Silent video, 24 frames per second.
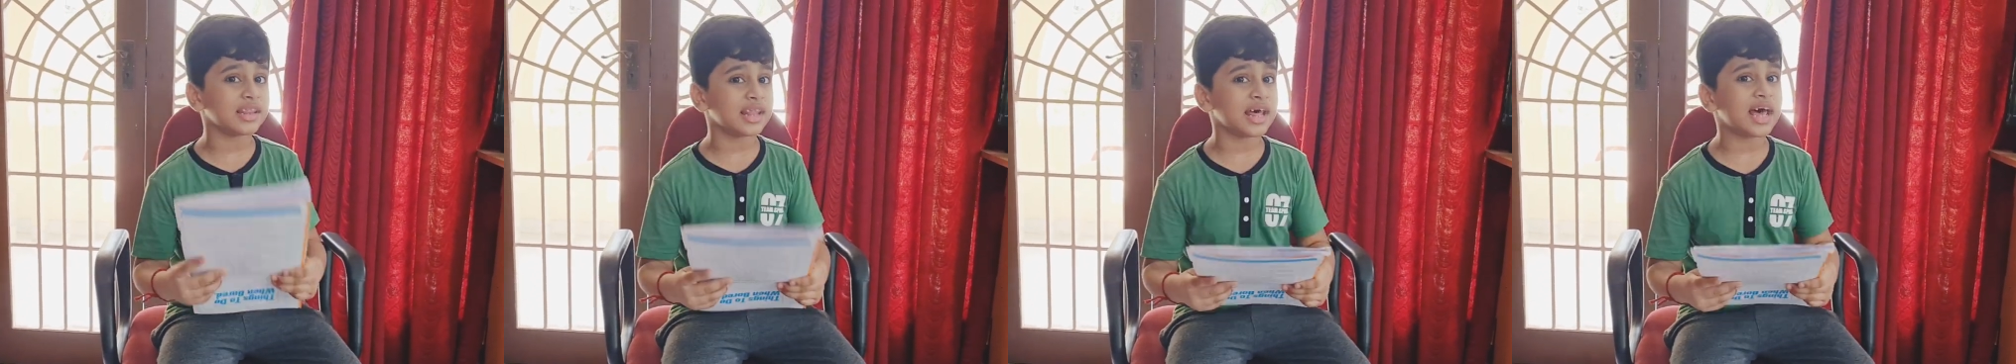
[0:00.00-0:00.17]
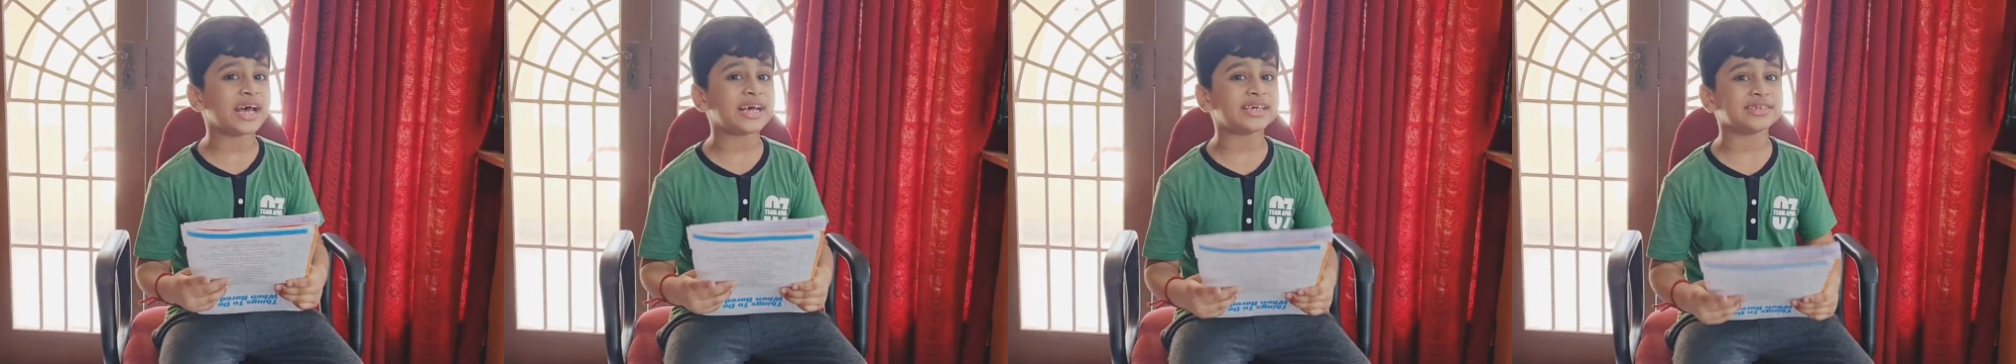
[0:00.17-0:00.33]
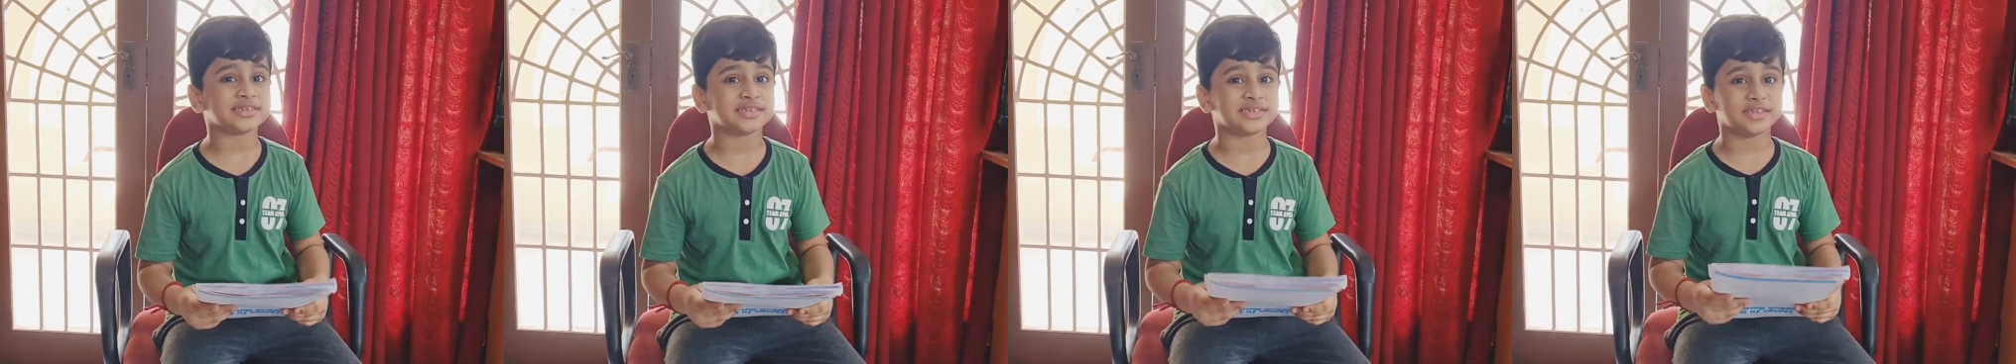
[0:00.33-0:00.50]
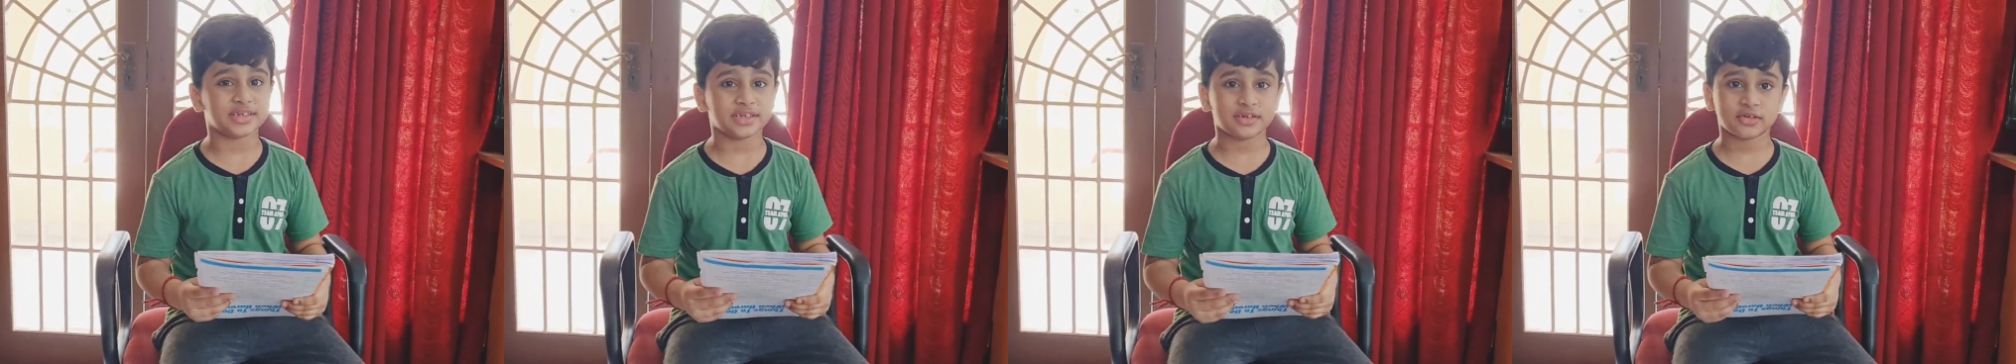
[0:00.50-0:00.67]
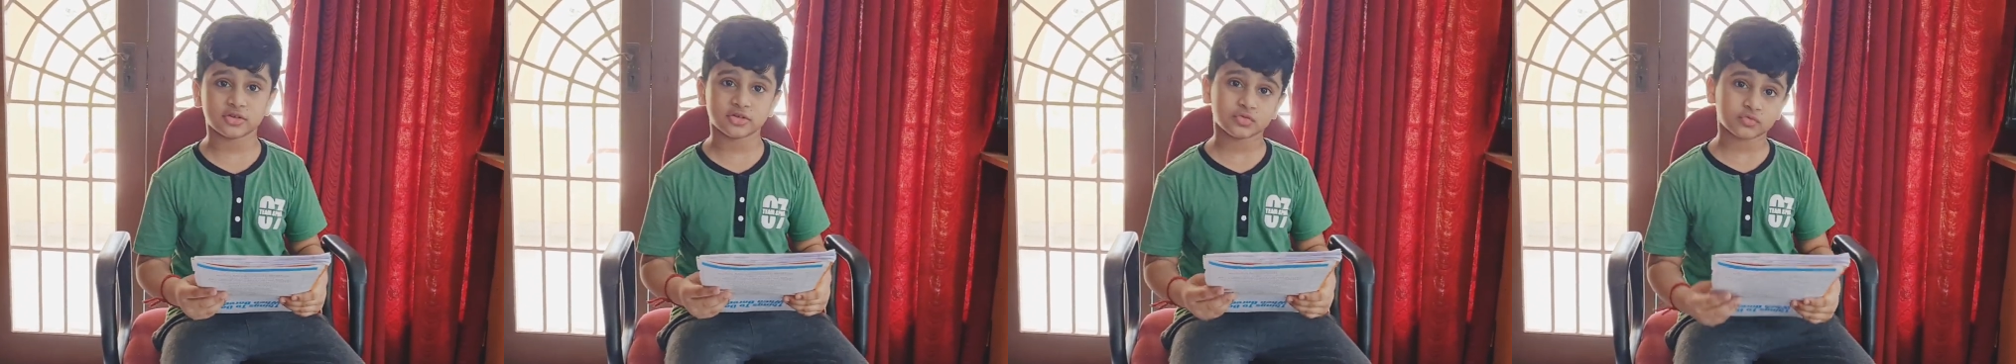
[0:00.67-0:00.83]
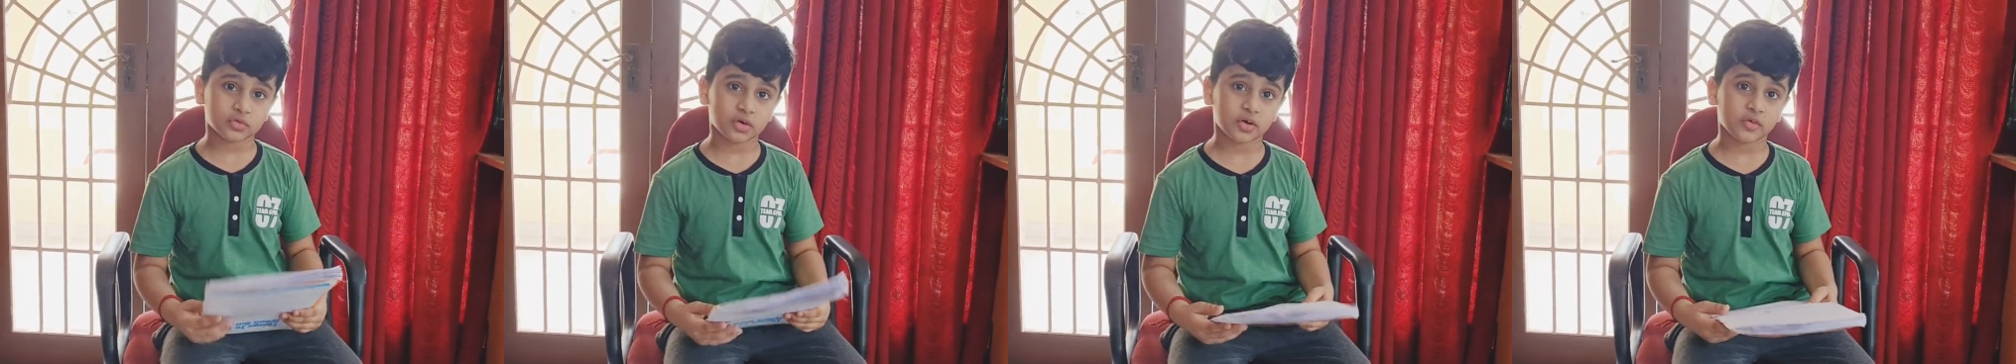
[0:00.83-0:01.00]
last
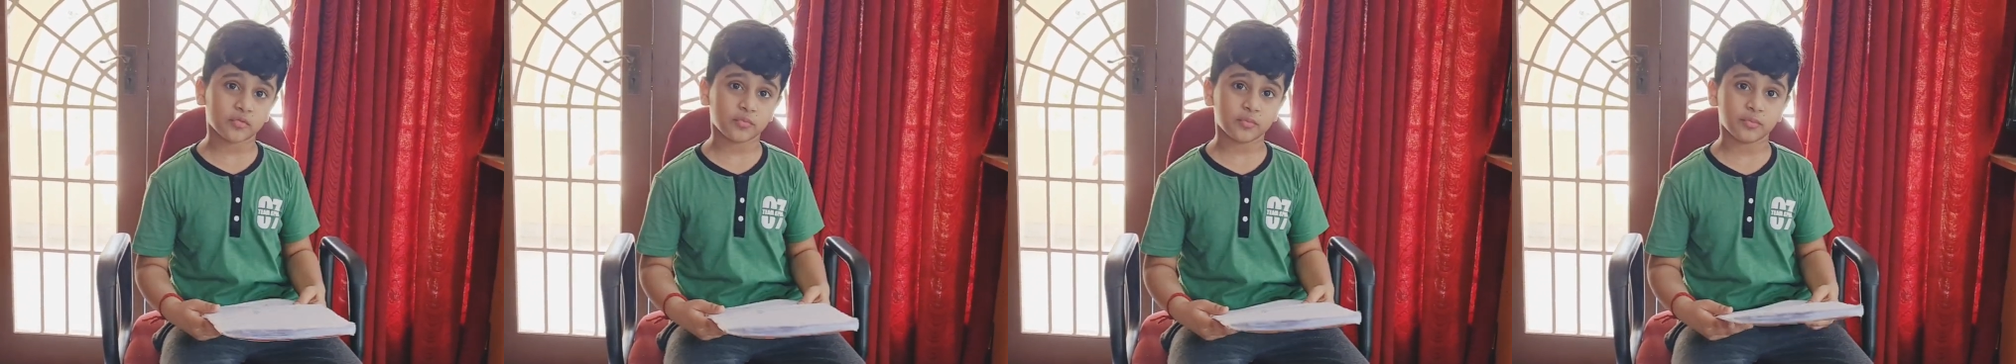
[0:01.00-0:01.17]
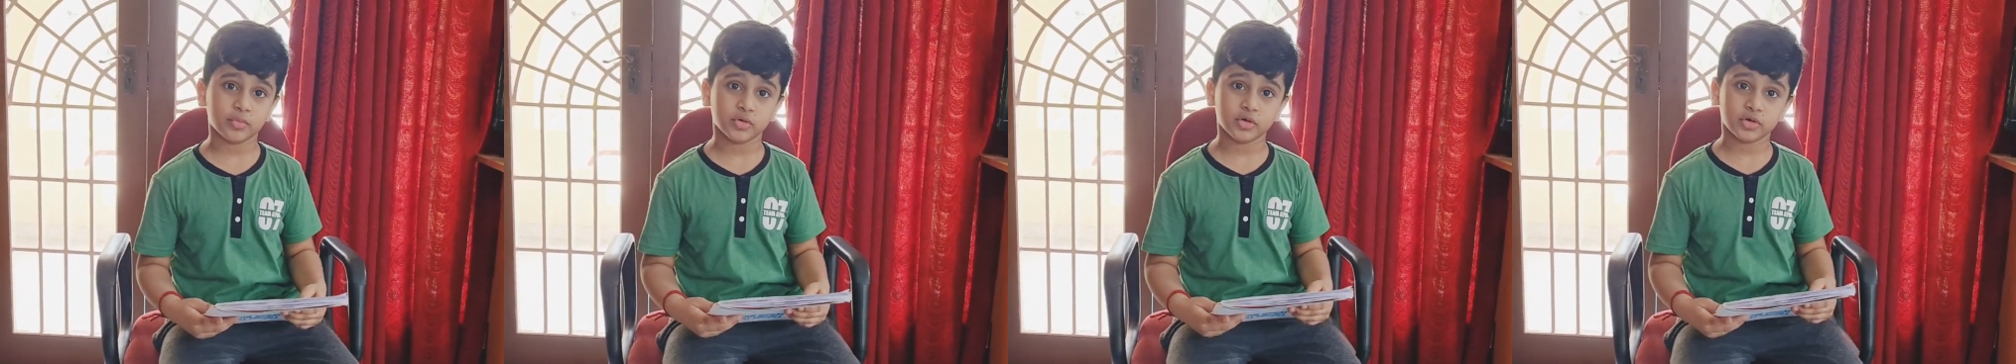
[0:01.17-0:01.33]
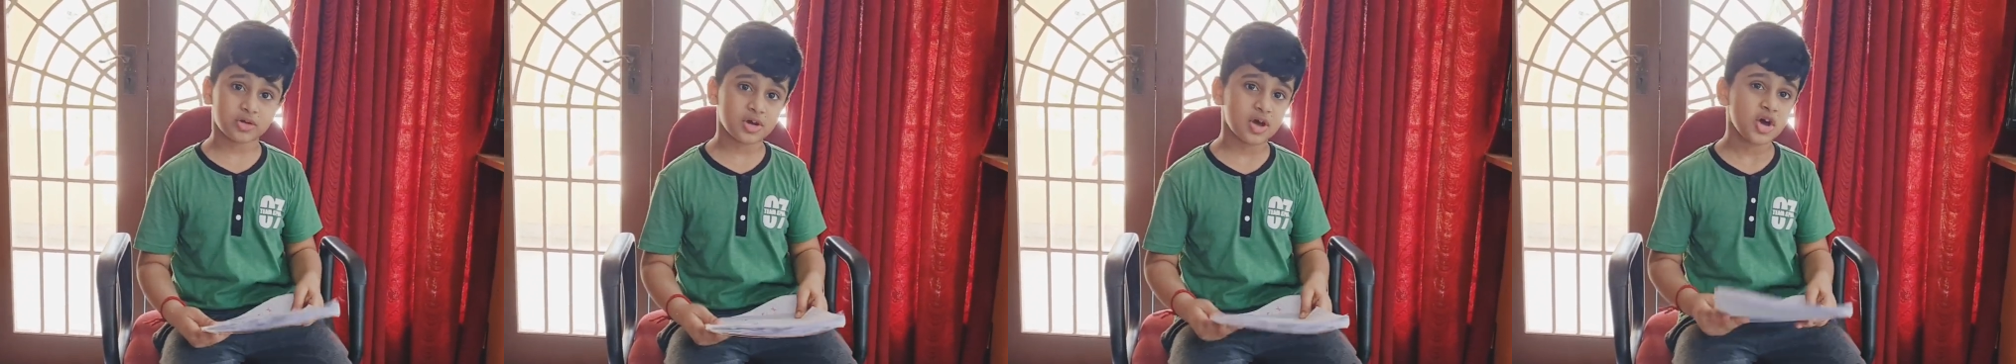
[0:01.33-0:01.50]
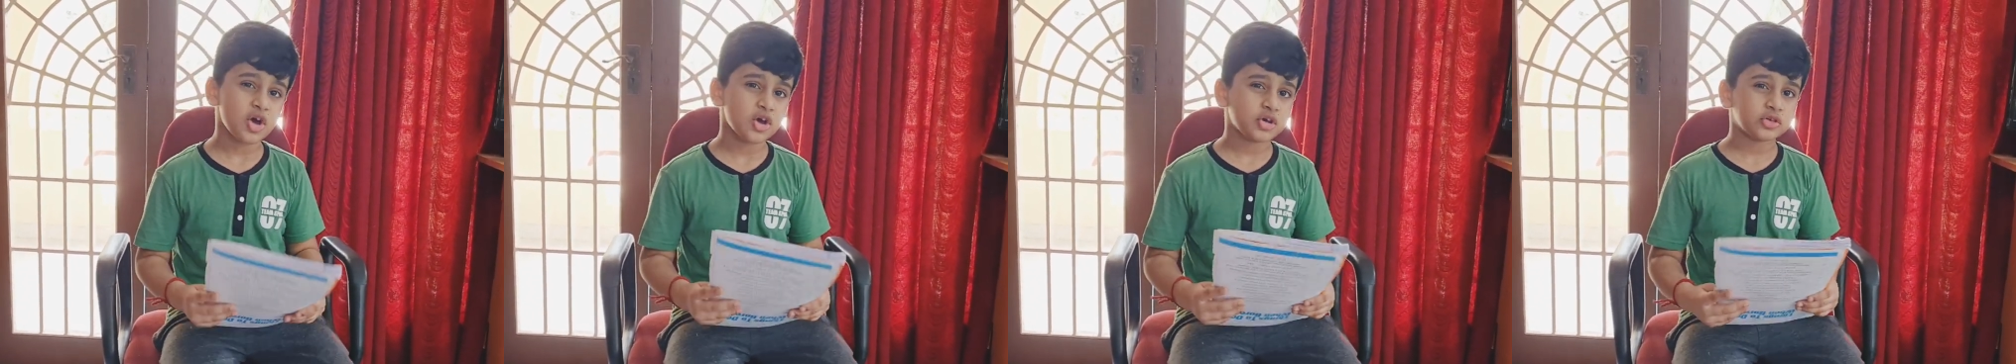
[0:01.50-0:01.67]
year's rough book.